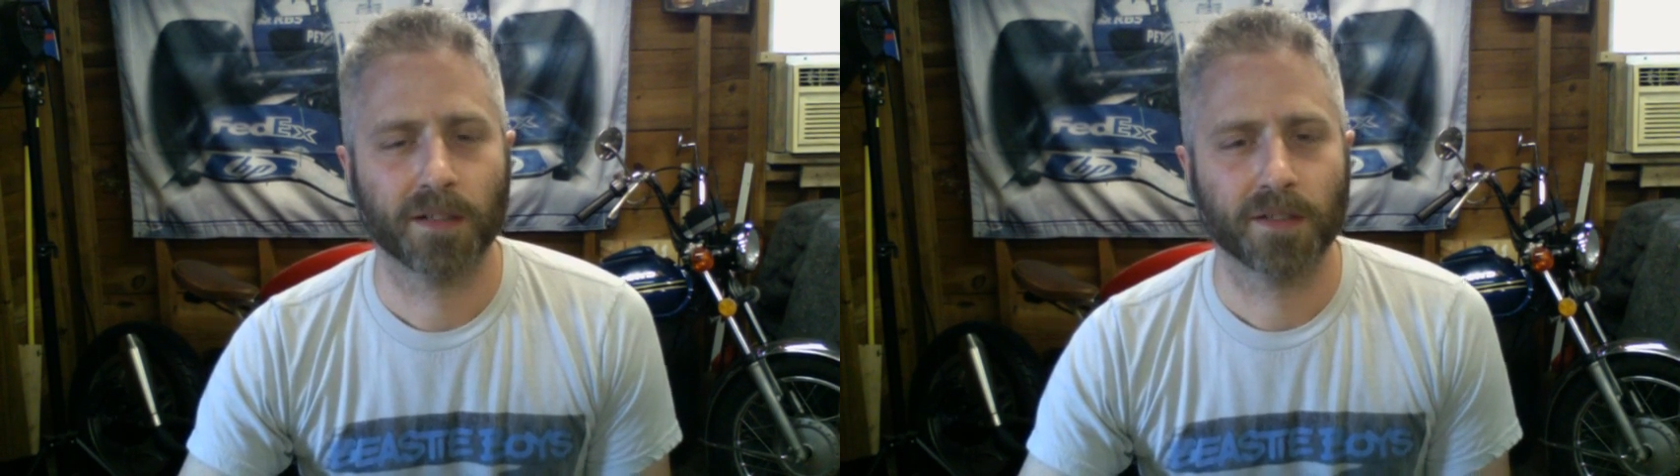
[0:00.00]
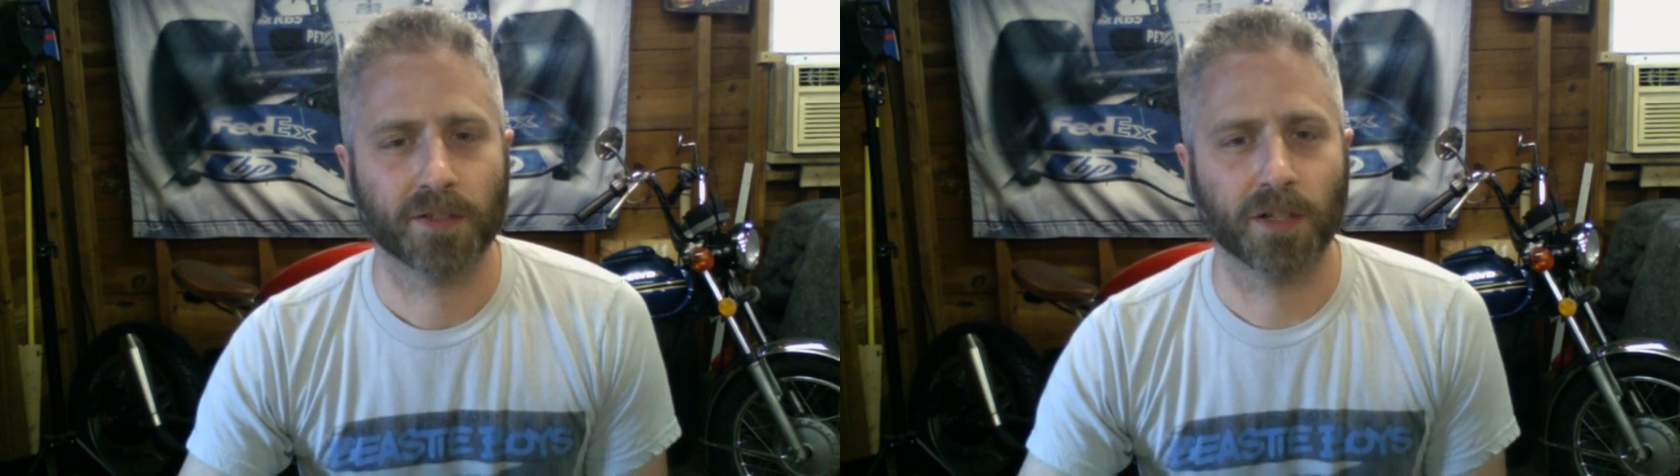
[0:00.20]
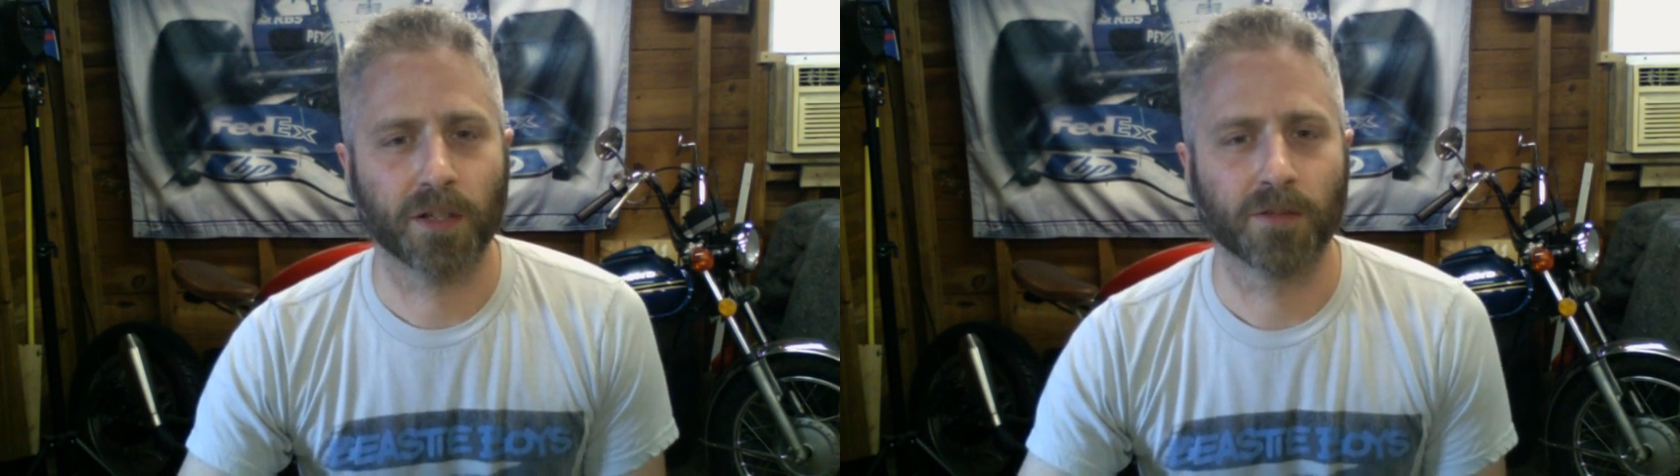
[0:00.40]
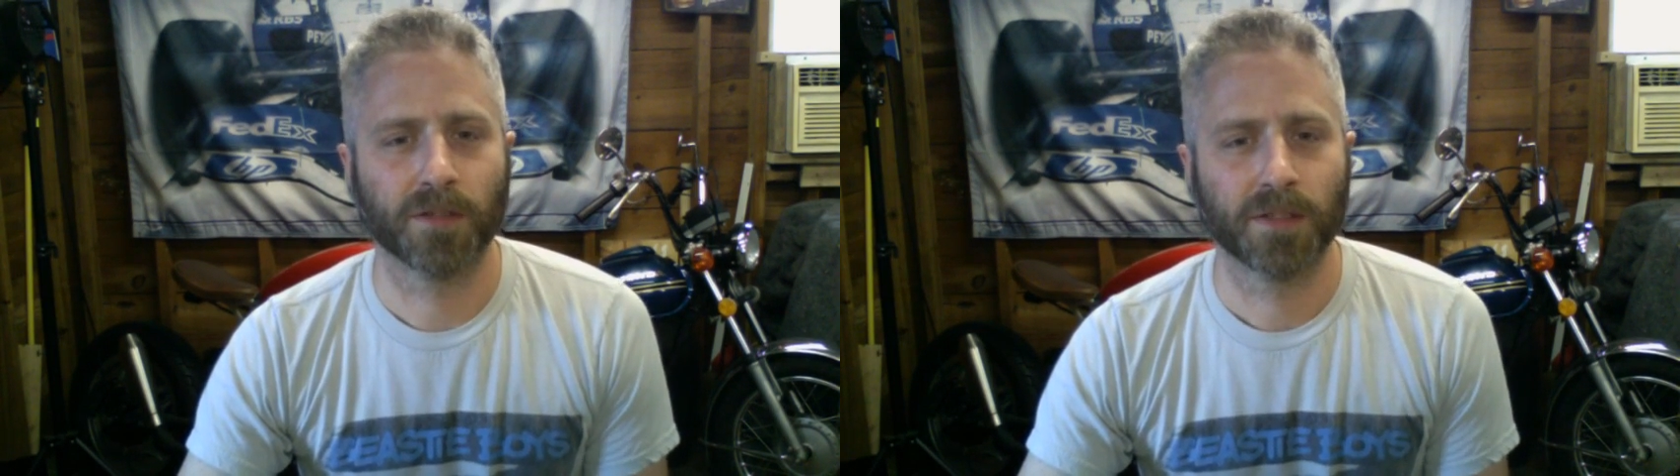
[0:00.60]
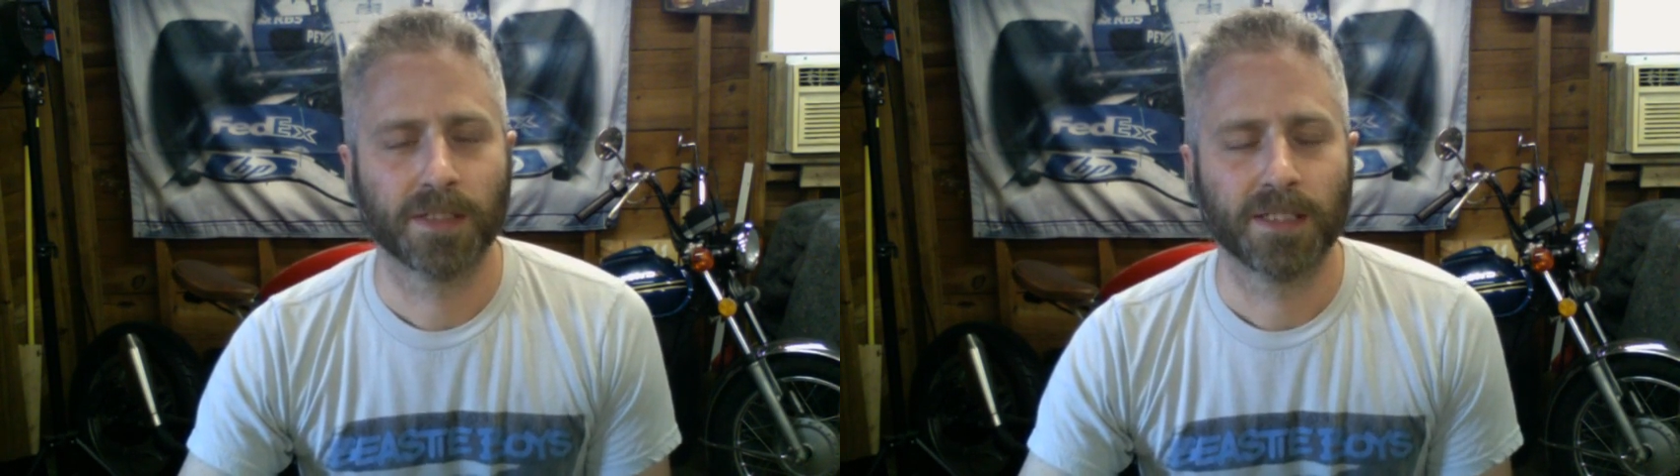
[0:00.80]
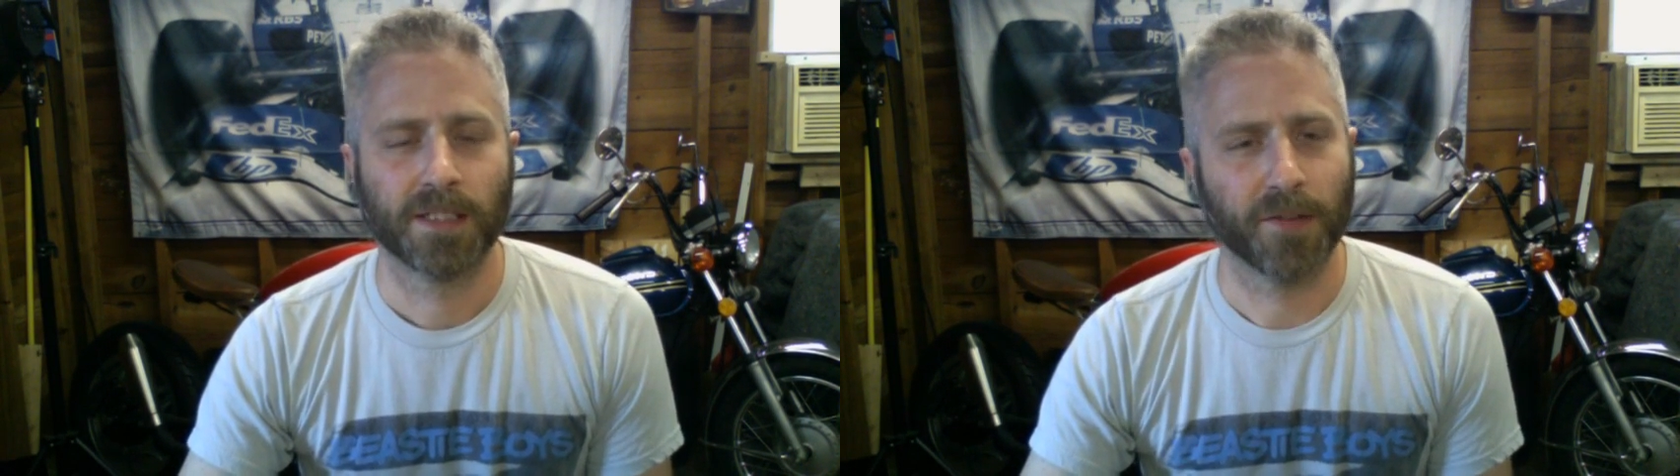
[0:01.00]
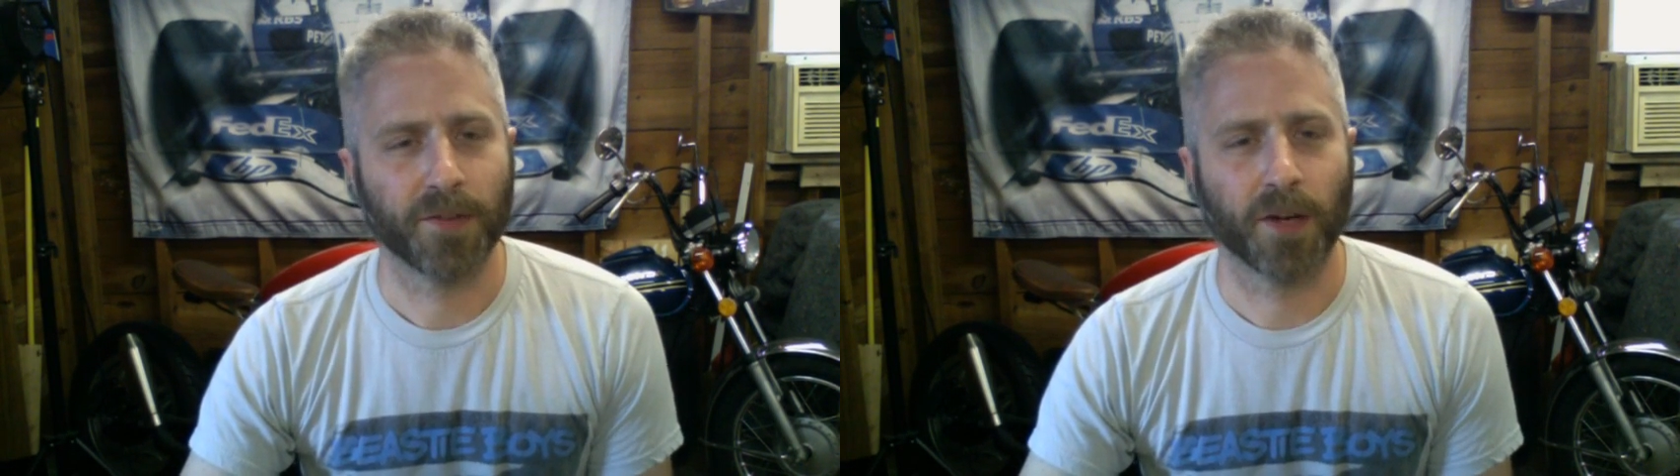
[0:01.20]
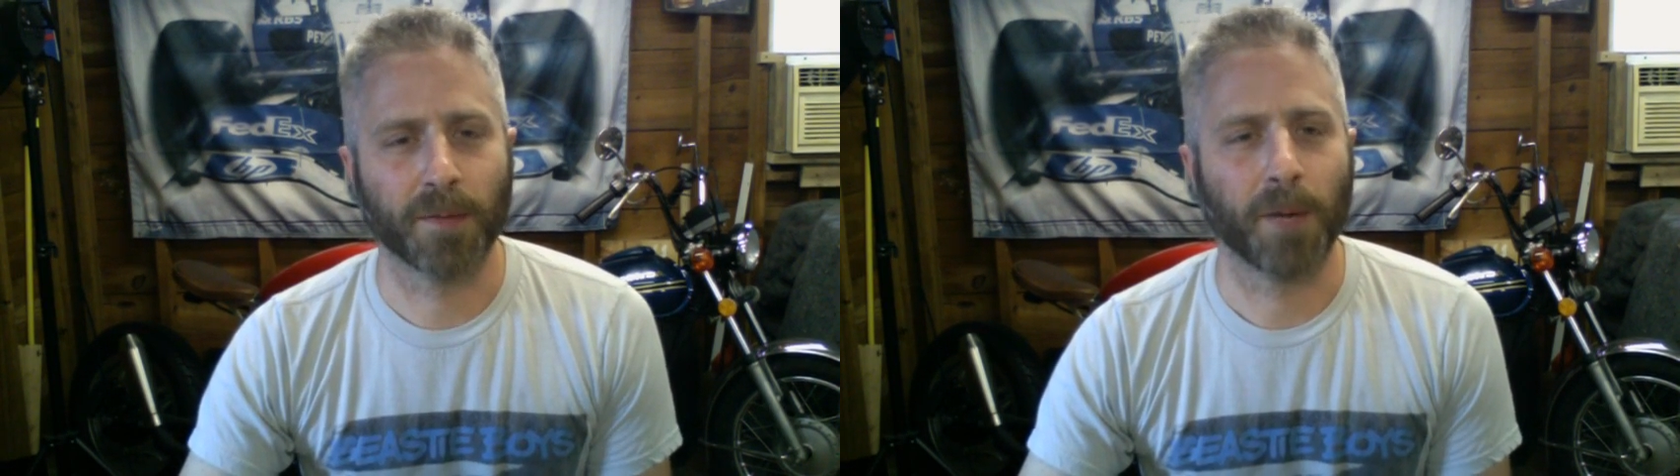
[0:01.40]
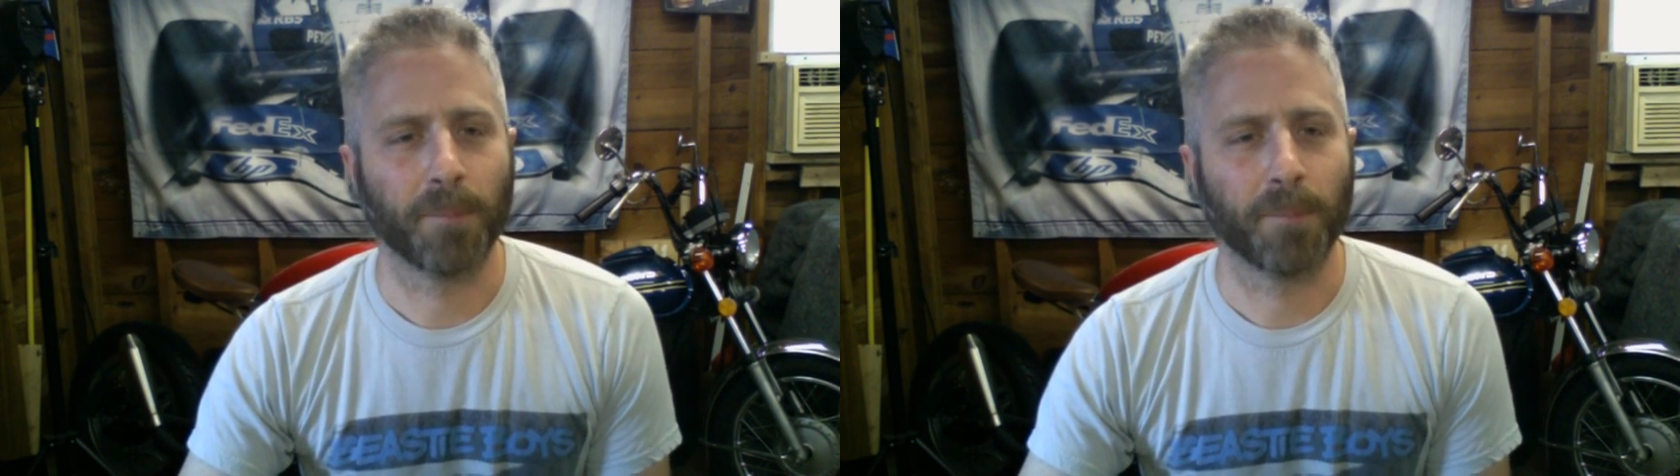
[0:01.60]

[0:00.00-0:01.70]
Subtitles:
So I thought about